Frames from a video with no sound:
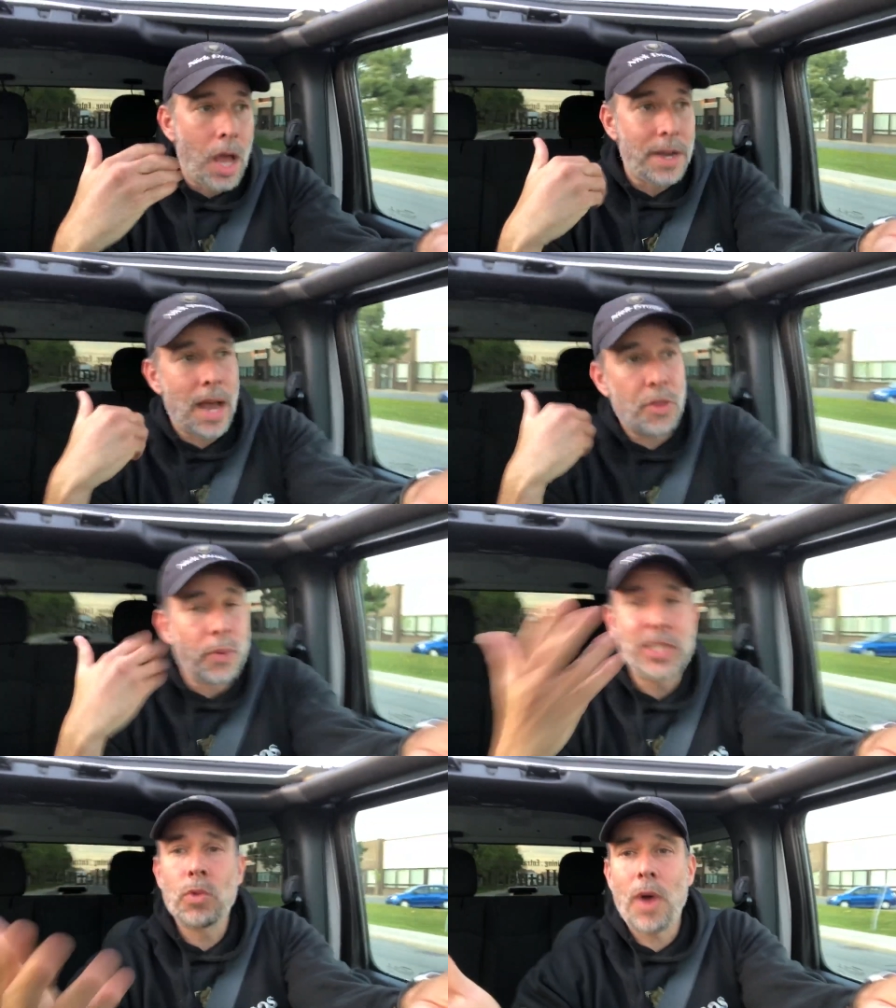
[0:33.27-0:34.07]
Now, the
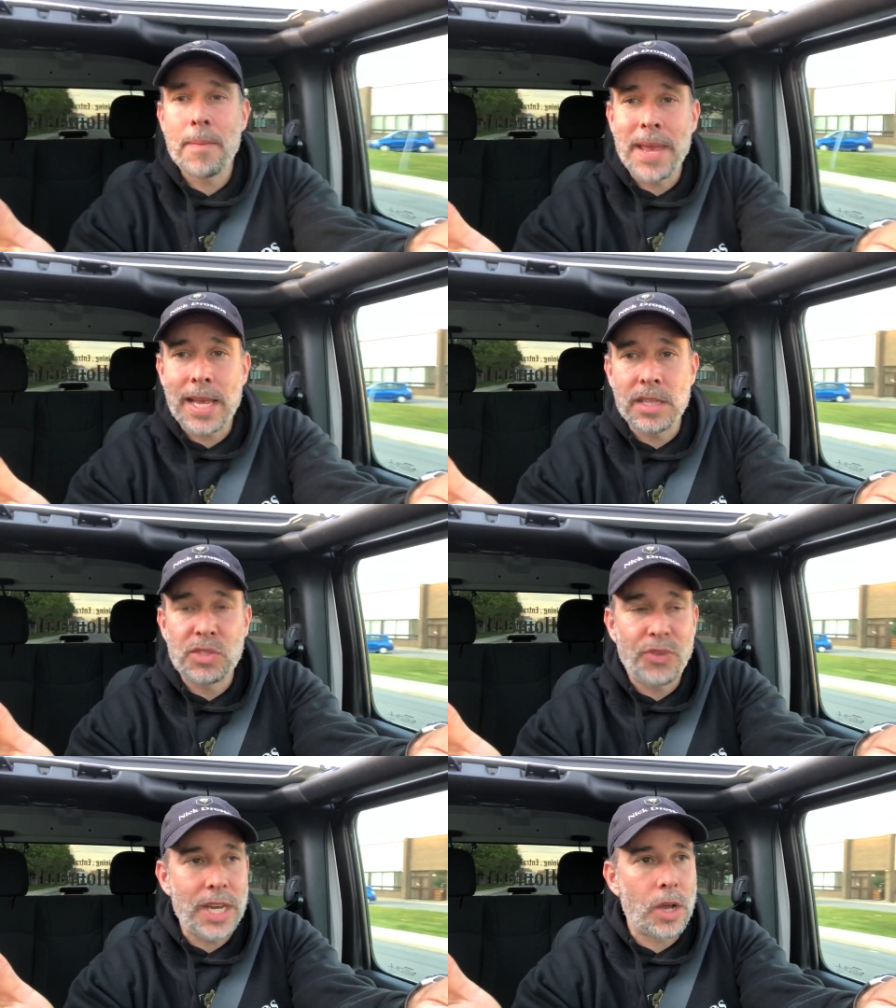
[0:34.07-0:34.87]
reason why I'm making this
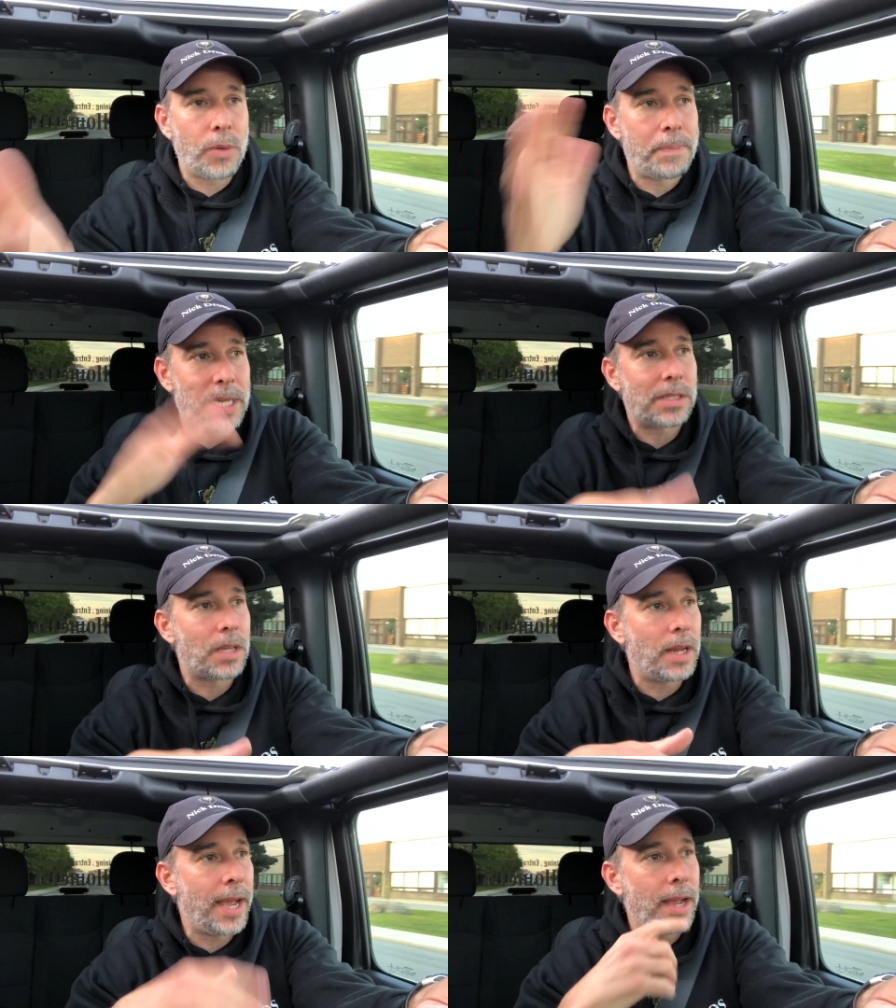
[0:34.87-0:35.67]
video, because
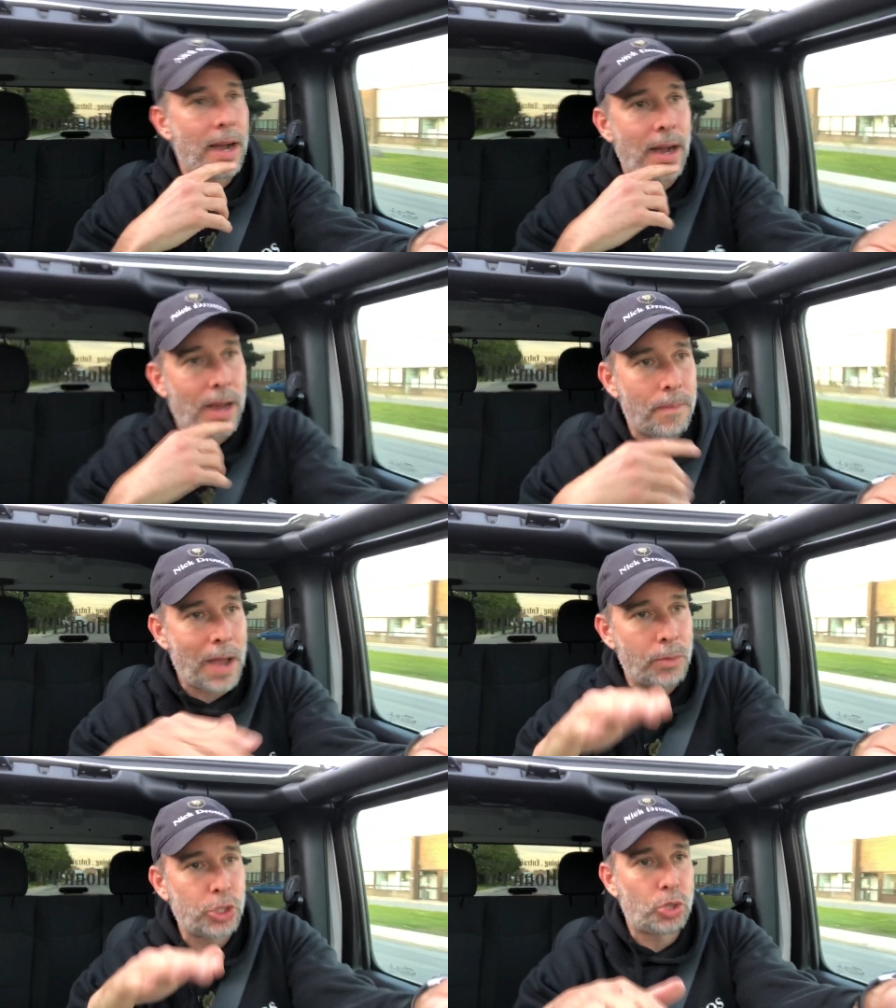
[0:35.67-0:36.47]
today uh,
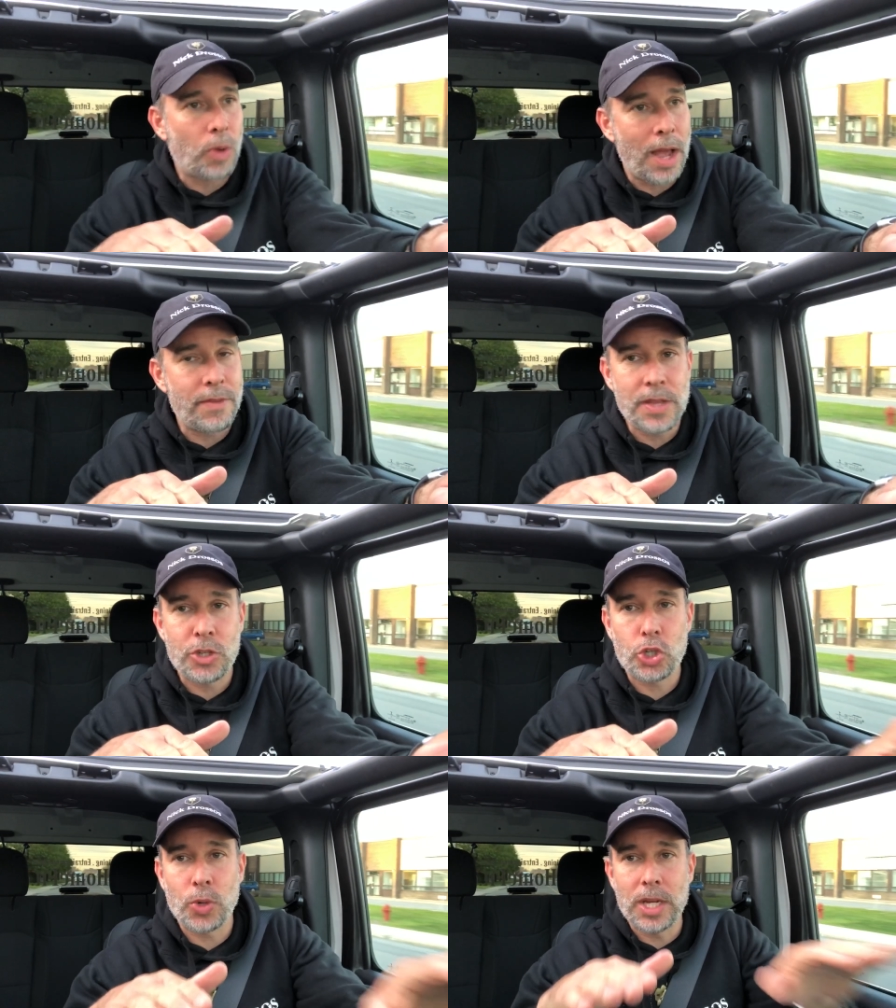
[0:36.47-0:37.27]
I was driving in the
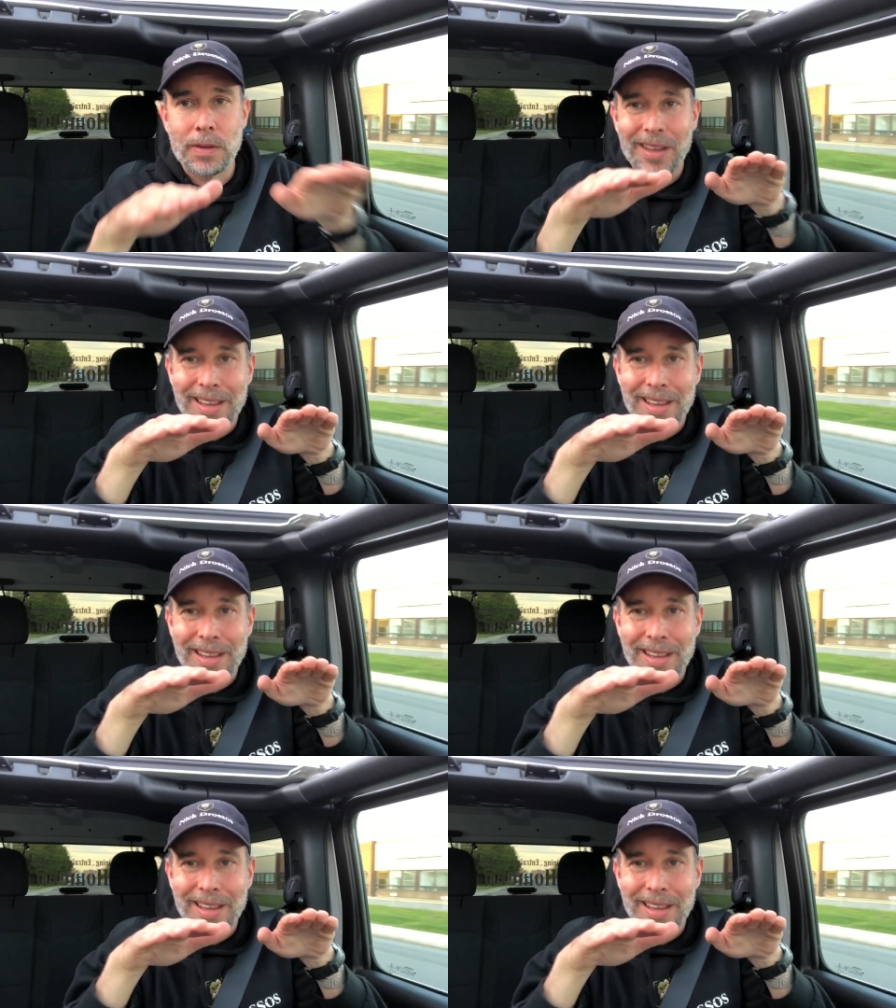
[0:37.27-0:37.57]
street,